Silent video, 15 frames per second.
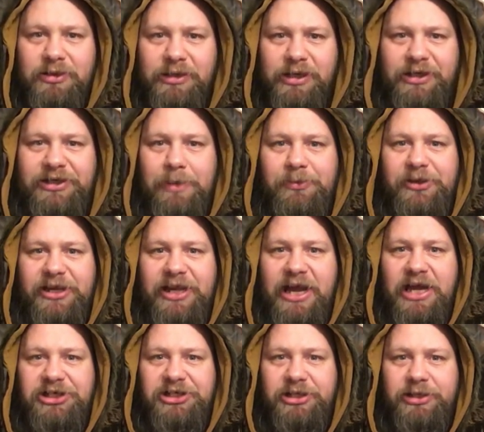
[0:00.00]
and attempt to
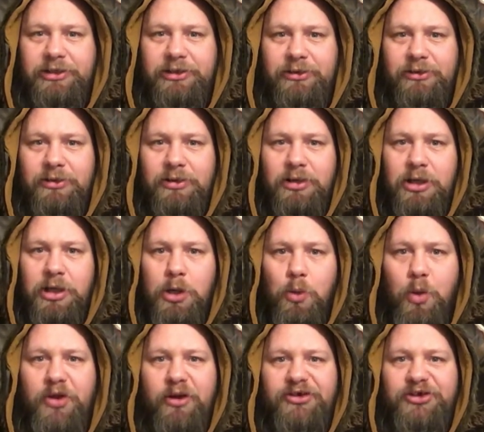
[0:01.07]
cash in with your